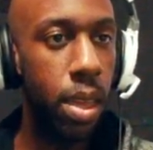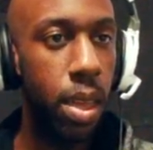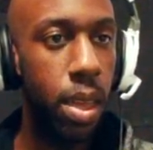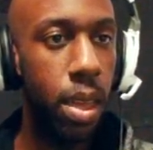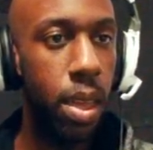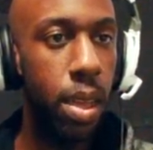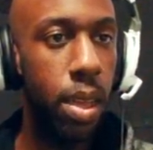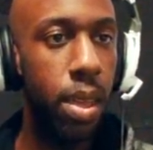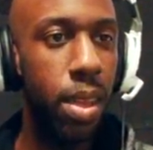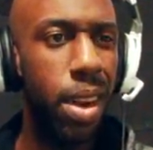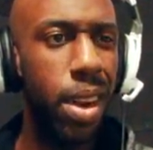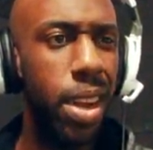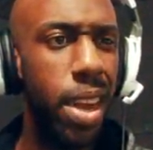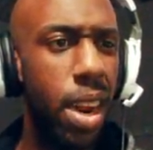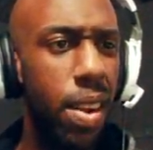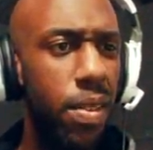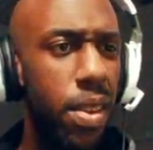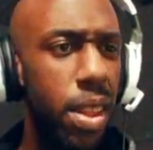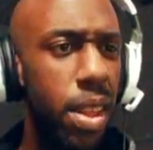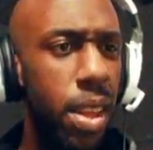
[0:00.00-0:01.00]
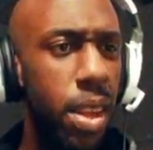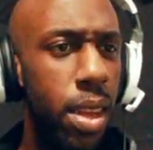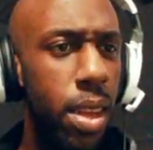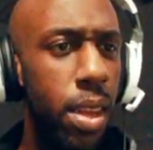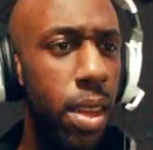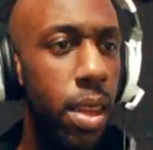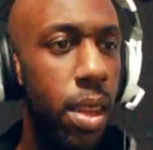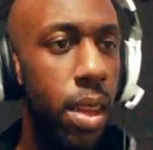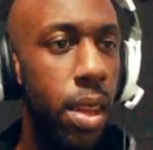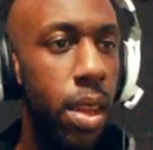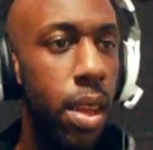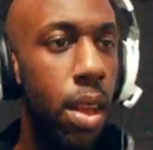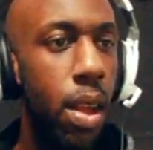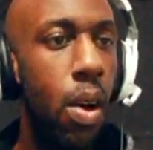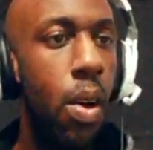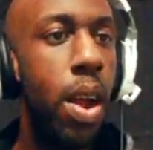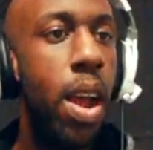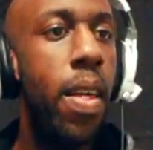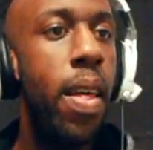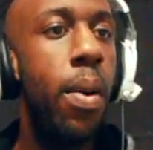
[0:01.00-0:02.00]
I get everything?
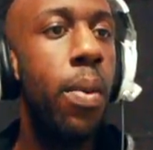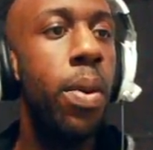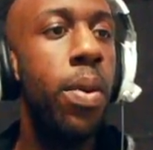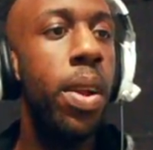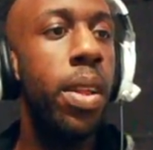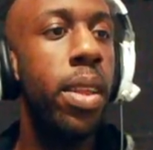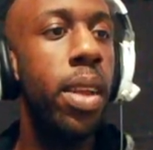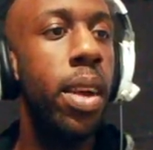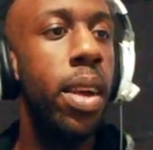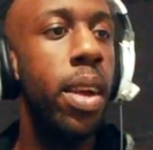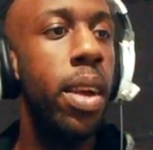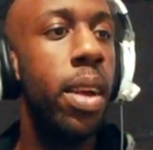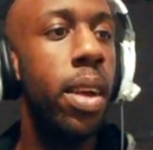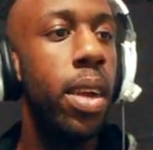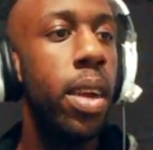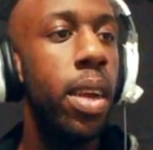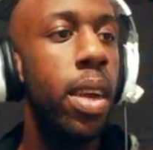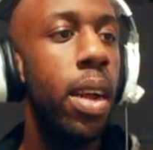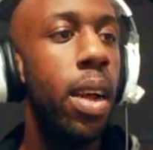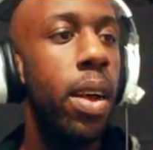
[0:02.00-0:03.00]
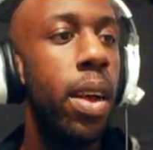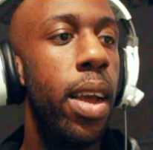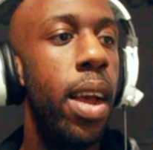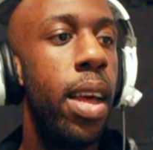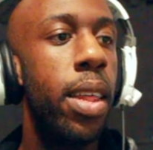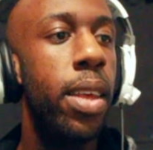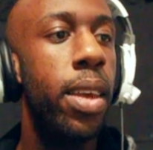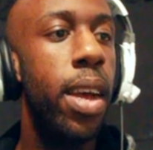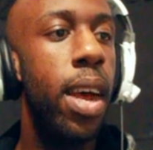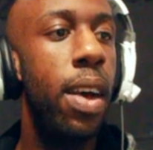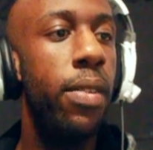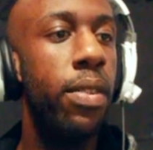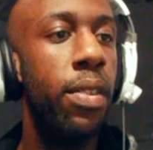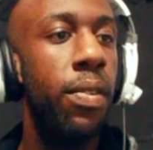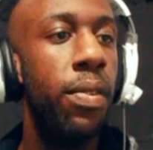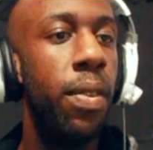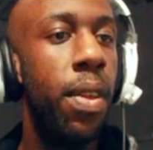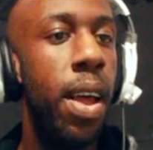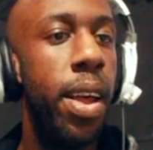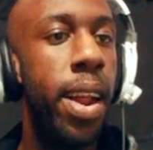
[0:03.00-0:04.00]
Oh yeah, that one right there. Okay, I think I have to
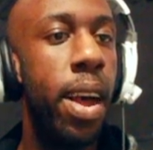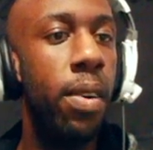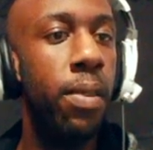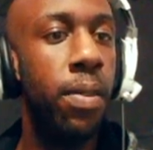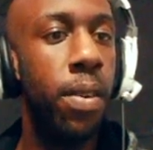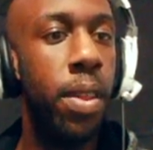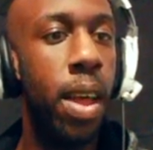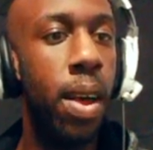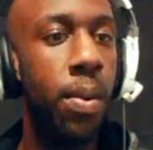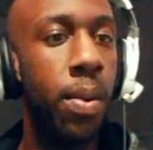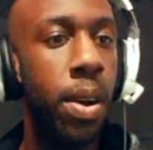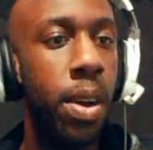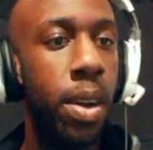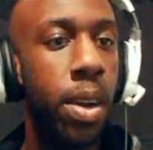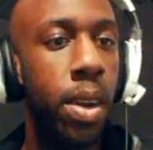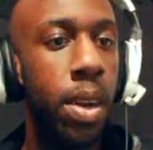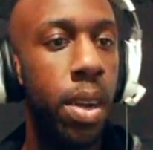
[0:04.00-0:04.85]
fly down for that one.